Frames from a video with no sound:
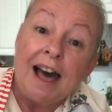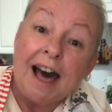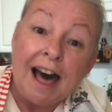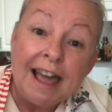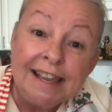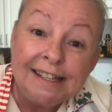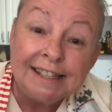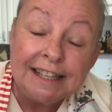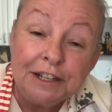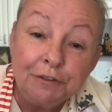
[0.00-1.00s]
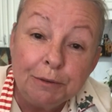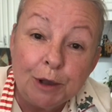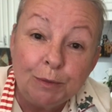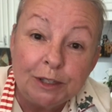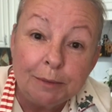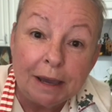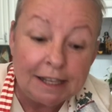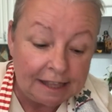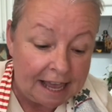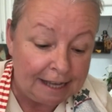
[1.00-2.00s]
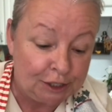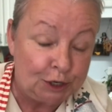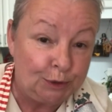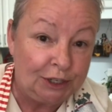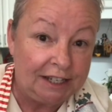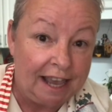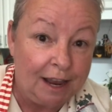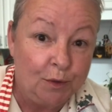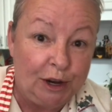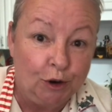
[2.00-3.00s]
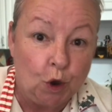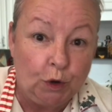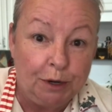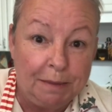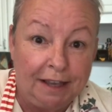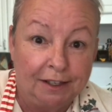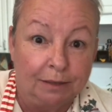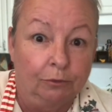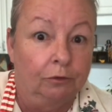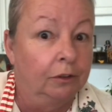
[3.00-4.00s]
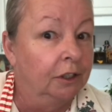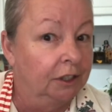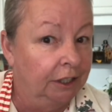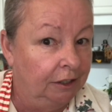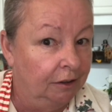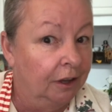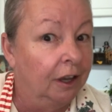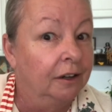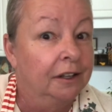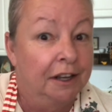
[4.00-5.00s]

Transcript: Hi, it's Linda from Homestead by the Lake. So today we are going to make some really good